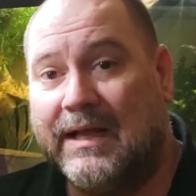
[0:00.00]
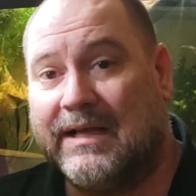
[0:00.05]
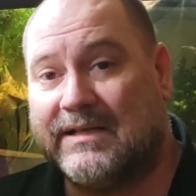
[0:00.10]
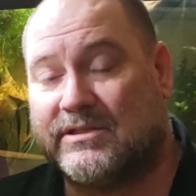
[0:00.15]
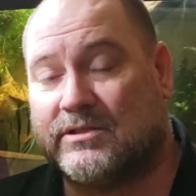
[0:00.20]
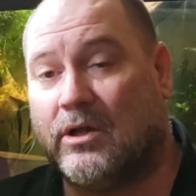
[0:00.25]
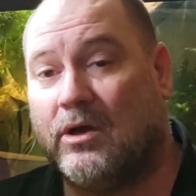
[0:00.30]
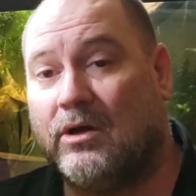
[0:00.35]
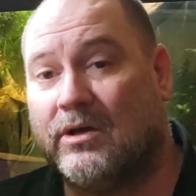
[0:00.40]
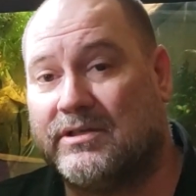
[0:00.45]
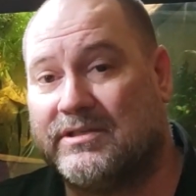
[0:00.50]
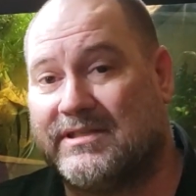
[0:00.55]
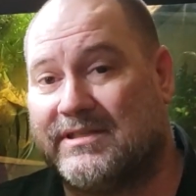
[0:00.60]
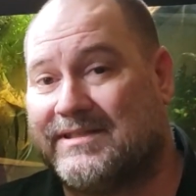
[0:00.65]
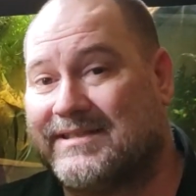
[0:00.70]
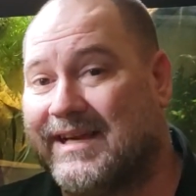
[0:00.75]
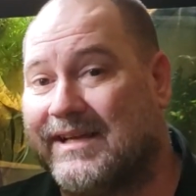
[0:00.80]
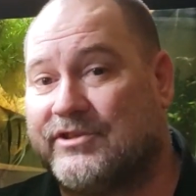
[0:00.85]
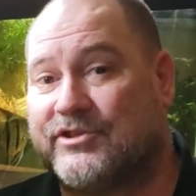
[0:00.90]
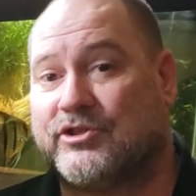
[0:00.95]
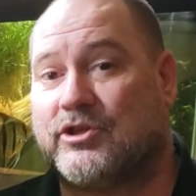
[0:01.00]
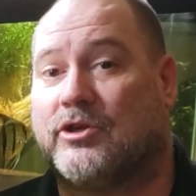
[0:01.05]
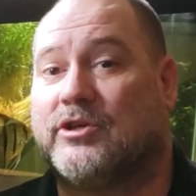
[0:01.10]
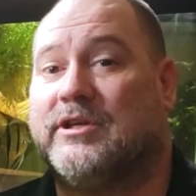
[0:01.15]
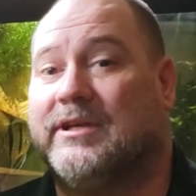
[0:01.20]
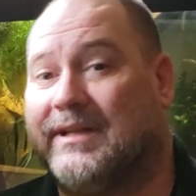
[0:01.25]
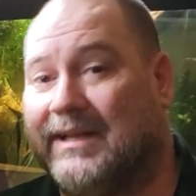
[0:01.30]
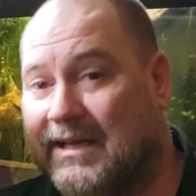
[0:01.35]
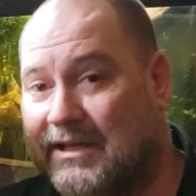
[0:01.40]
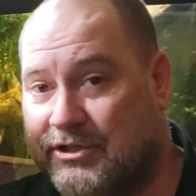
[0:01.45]
as long as it's got
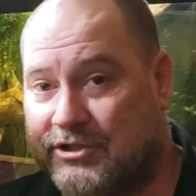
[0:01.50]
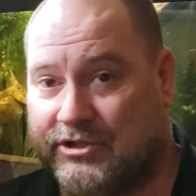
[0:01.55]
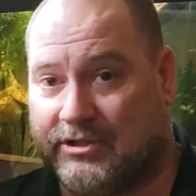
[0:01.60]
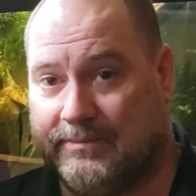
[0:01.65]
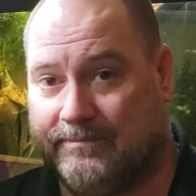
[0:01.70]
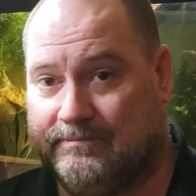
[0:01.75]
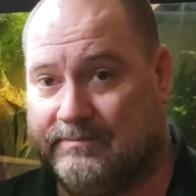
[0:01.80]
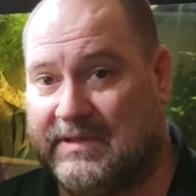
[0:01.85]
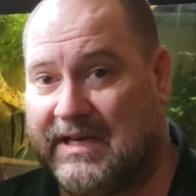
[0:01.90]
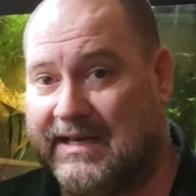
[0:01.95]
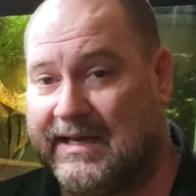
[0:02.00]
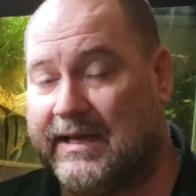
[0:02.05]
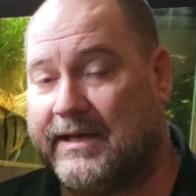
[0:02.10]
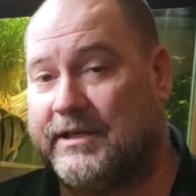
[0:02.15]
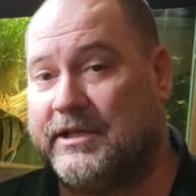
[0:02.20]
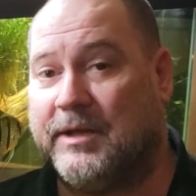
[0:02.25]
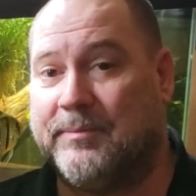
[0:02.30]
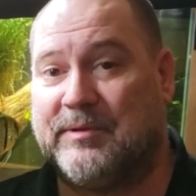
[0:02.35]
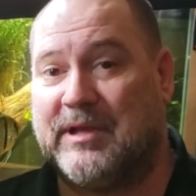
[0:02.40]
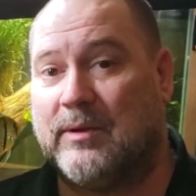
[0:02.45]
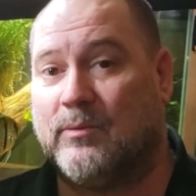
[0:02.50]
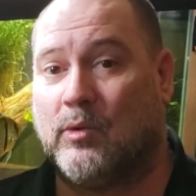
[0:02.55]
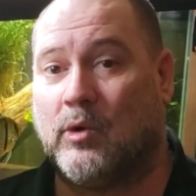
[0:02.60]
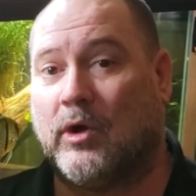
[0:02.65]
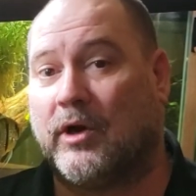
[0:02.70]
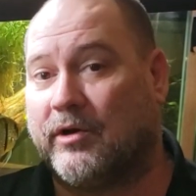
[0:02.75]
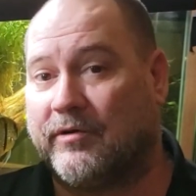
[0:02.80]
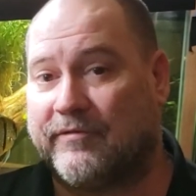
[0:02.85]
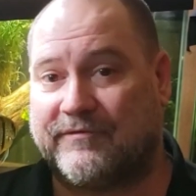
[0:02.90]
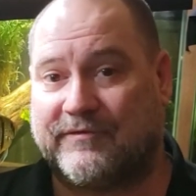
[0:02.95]
circulation. I got to keep that
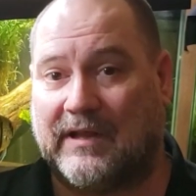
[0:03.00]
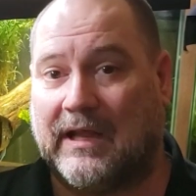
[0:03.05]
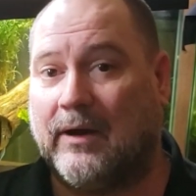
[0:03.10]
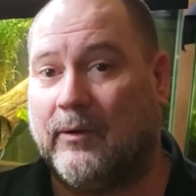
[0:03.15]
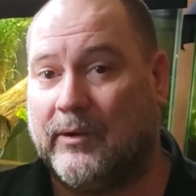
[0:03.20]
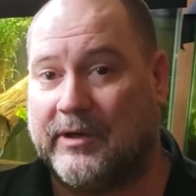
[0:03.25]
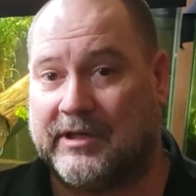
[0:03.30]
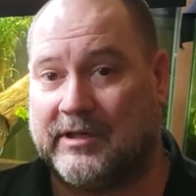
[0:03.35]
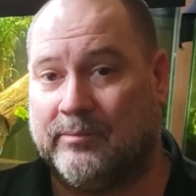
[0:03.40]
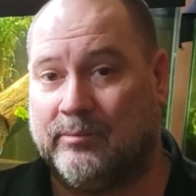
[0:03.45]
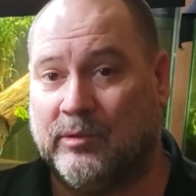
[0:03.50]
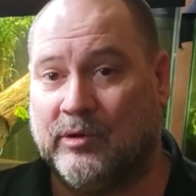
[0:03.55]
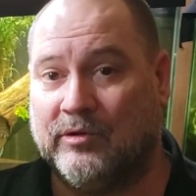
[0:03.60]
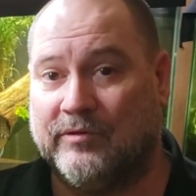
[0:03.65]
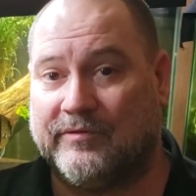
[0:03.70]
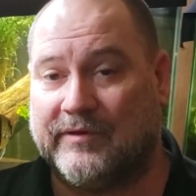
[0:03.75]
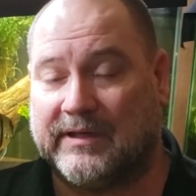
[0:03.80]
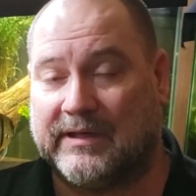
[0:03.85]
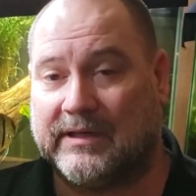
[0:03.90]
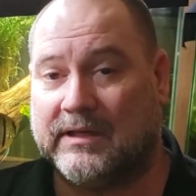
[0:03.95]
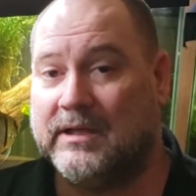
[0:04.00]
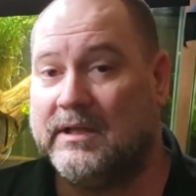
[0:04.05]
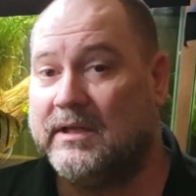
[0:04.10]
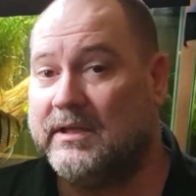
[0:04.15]
water flowing and moving.